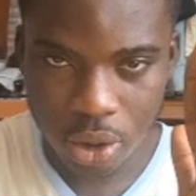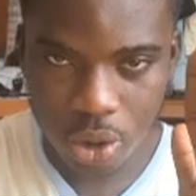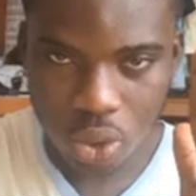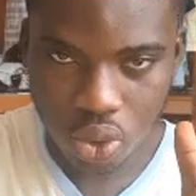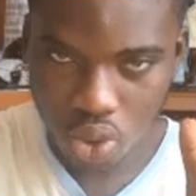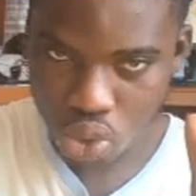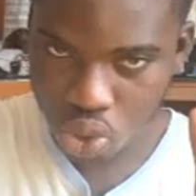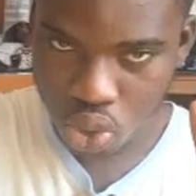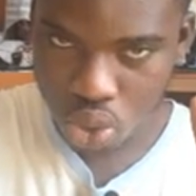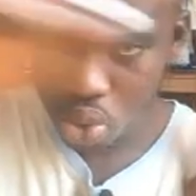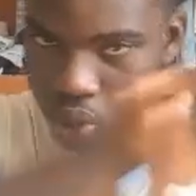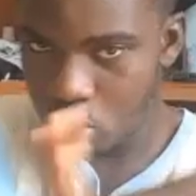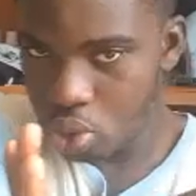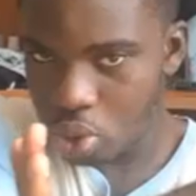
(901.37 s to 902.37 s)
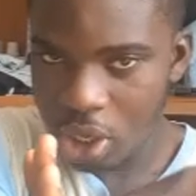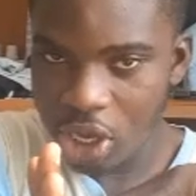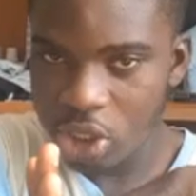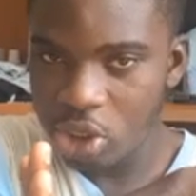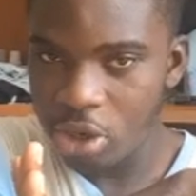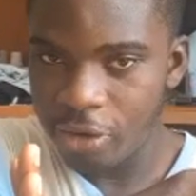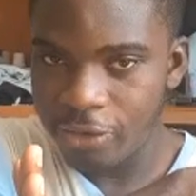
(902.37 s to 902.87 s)
you
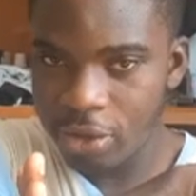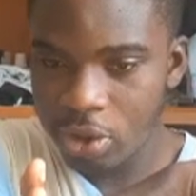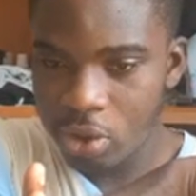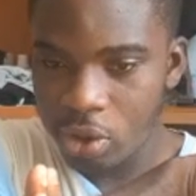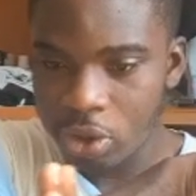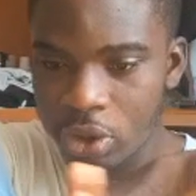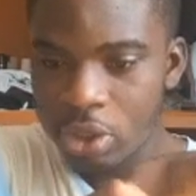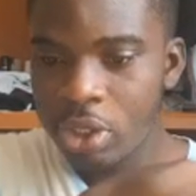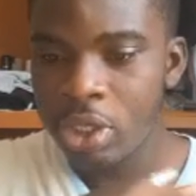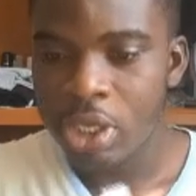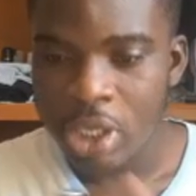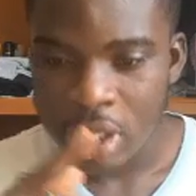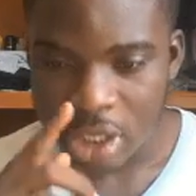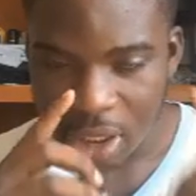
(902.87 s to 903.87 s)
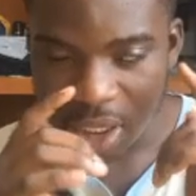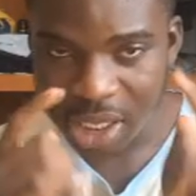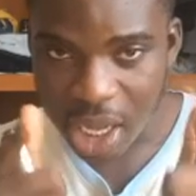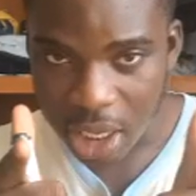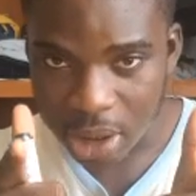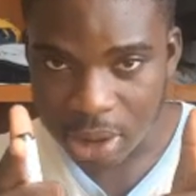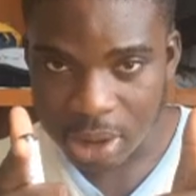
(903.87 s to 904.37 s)
cancel your fixed cost.
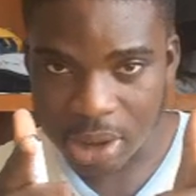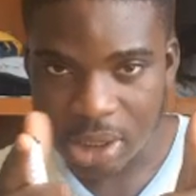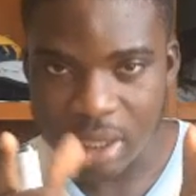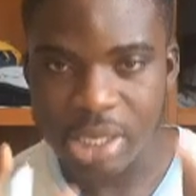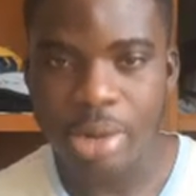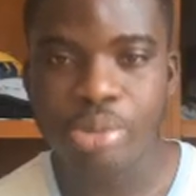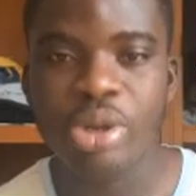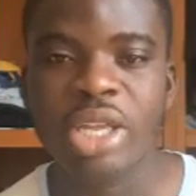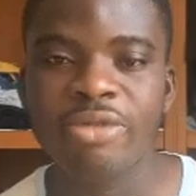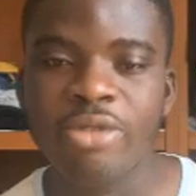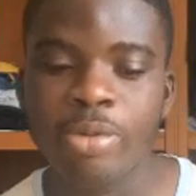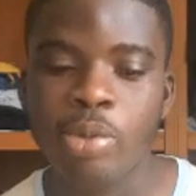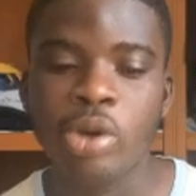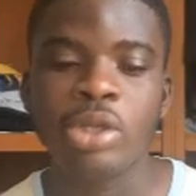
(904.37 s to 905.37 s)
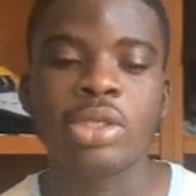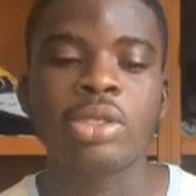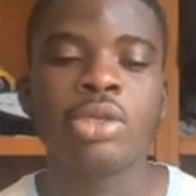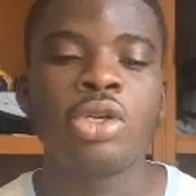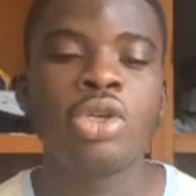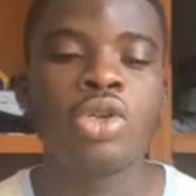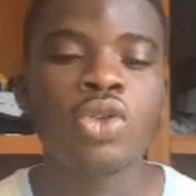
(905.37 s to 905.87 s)
That's the break-even point.
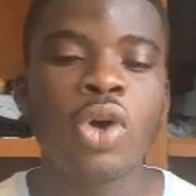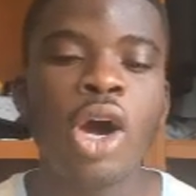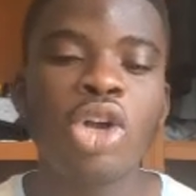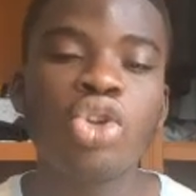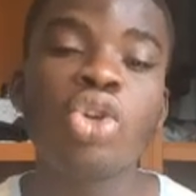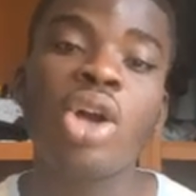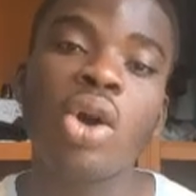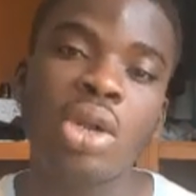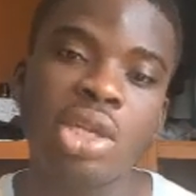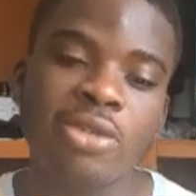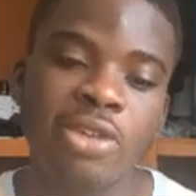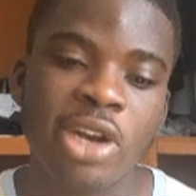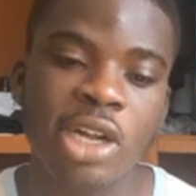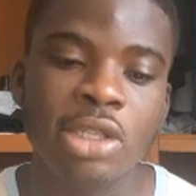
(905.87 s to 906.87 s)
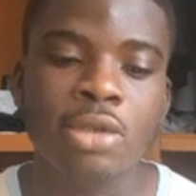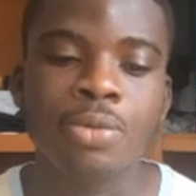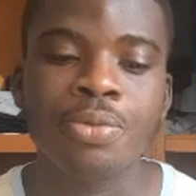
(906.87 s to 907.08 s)
So how do you calculate for that?